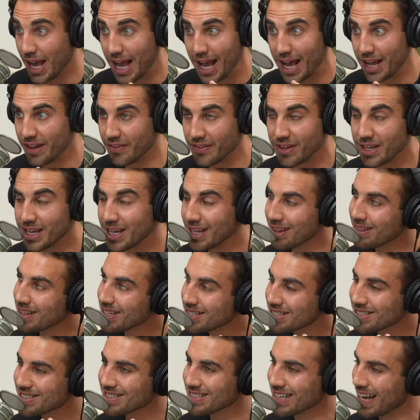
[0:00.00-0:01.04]
And
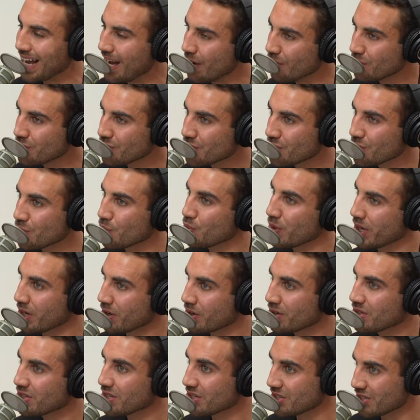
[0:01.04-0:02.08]
this sounds
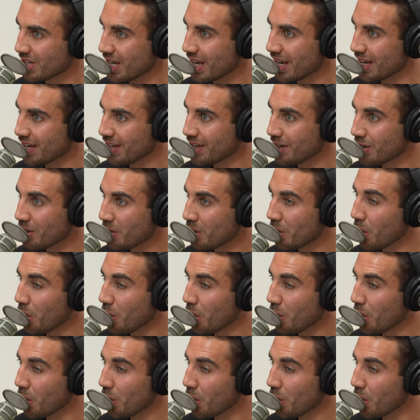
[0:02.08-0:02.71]
weird to say.